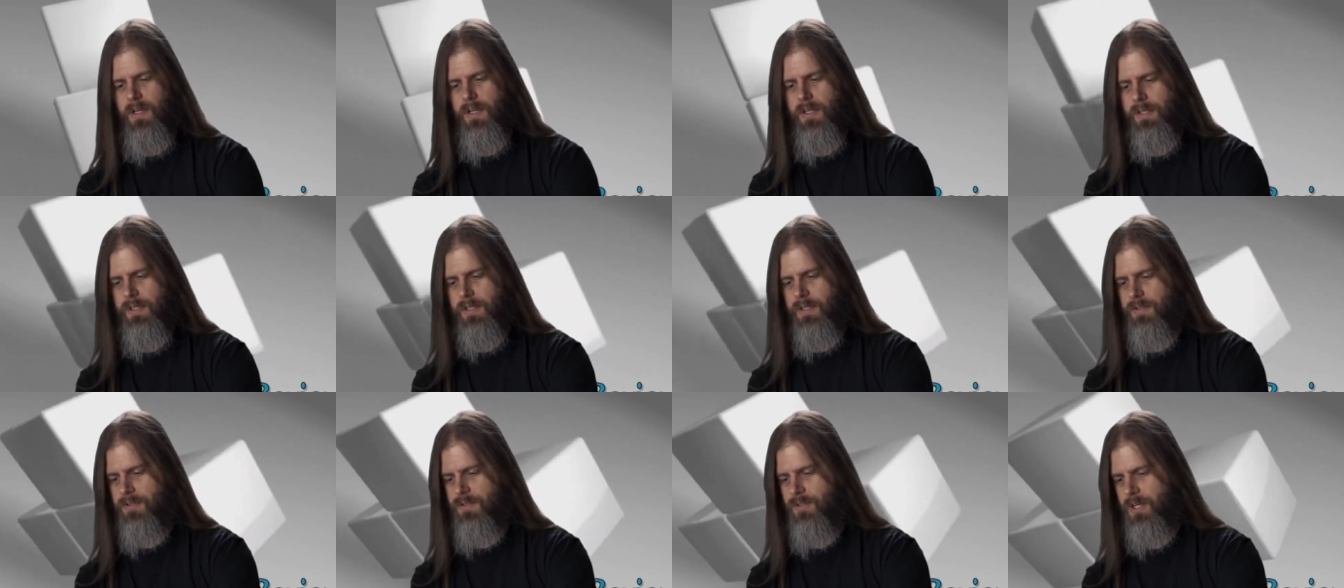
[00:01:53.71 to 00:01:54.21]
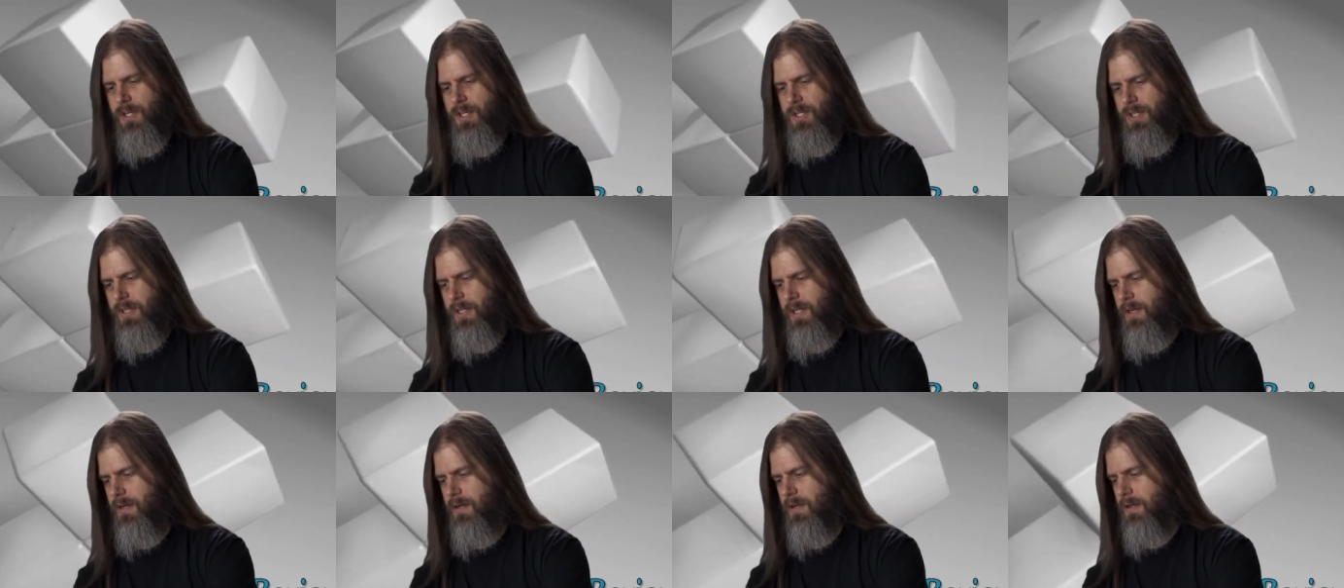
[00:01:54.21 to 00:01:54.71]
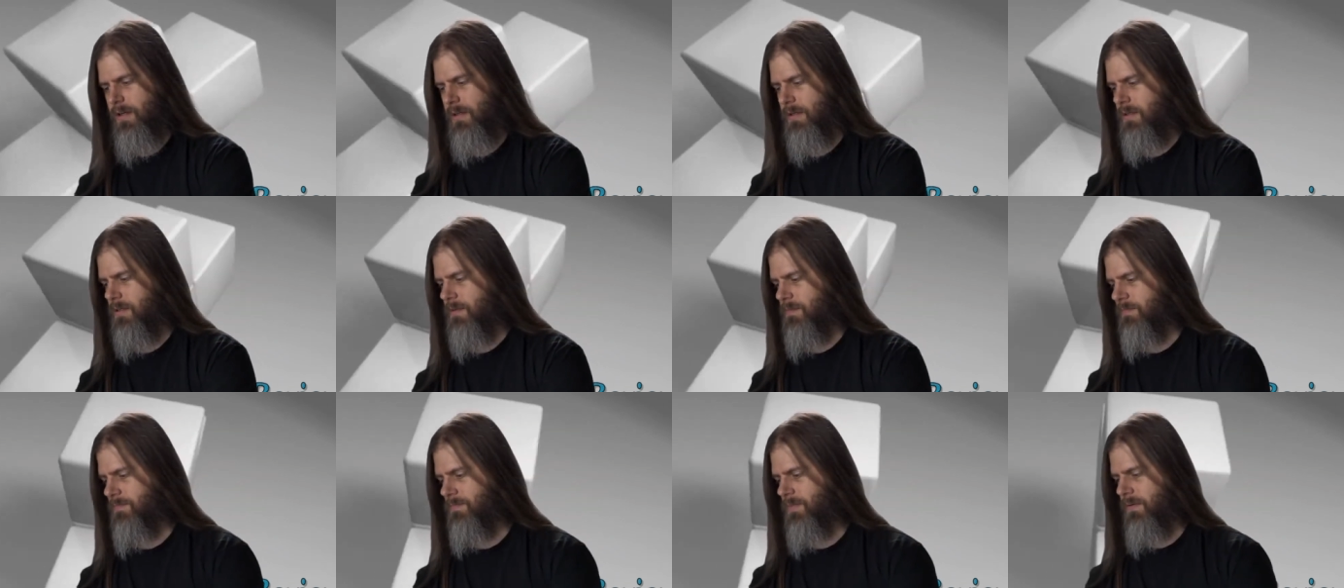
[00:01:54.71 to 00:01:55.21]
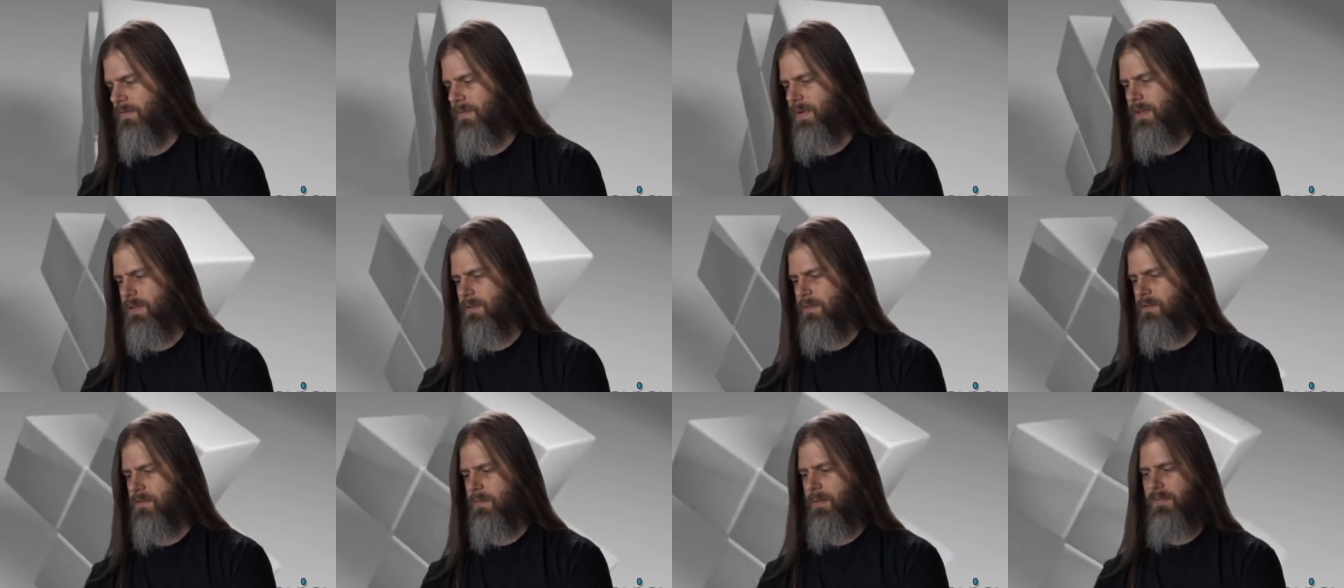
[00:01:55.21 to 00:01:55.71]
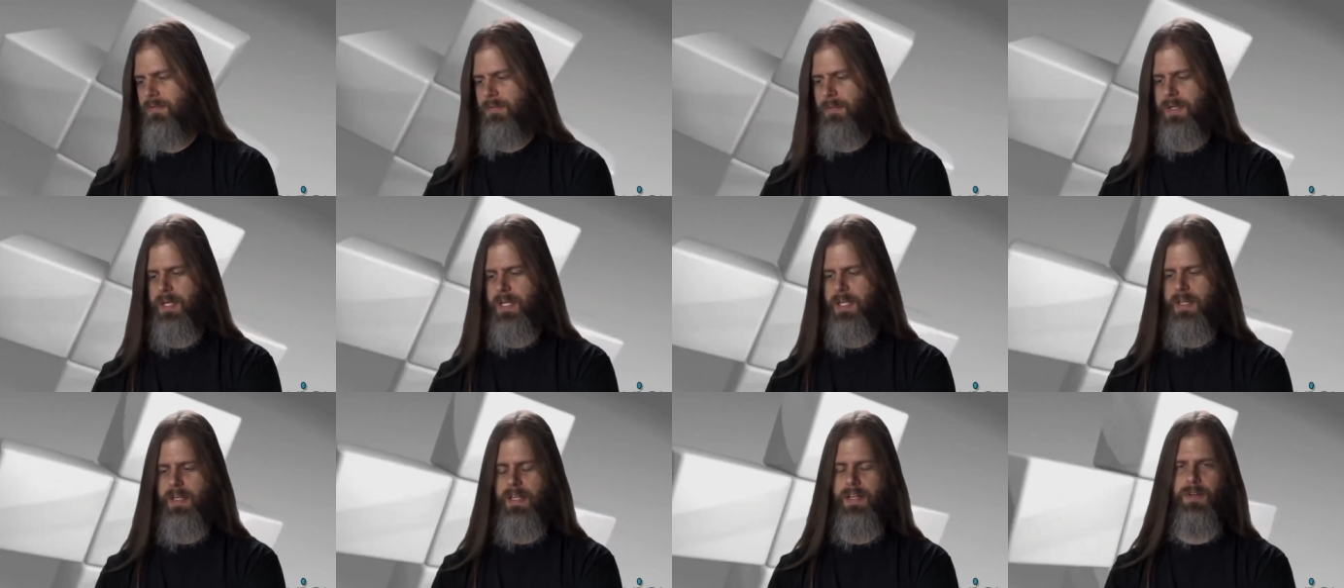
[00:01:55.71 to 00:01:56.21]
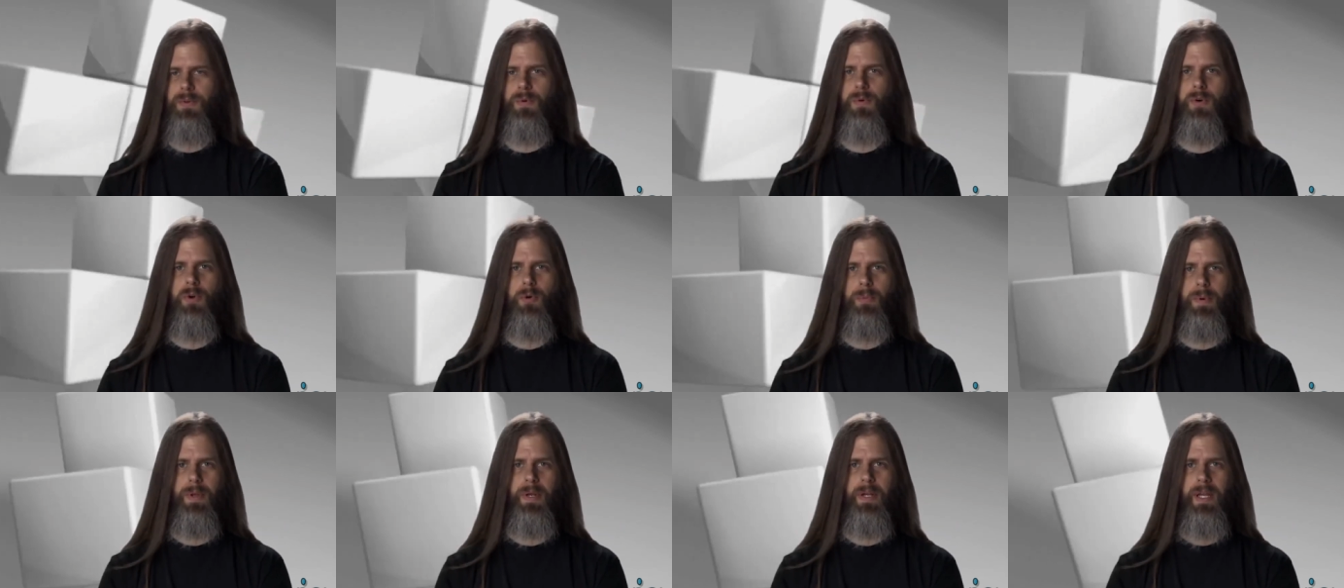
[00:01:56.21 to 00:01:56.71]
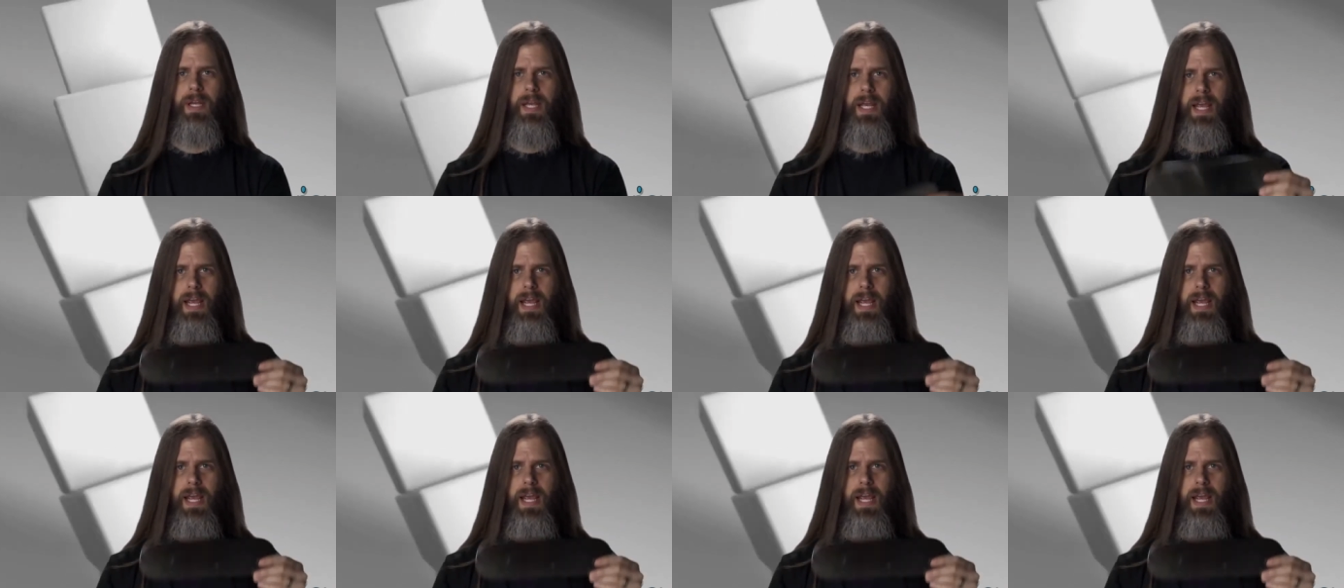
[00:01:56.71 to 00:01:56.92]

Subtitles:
construction there to prevent someone from kicking that door open.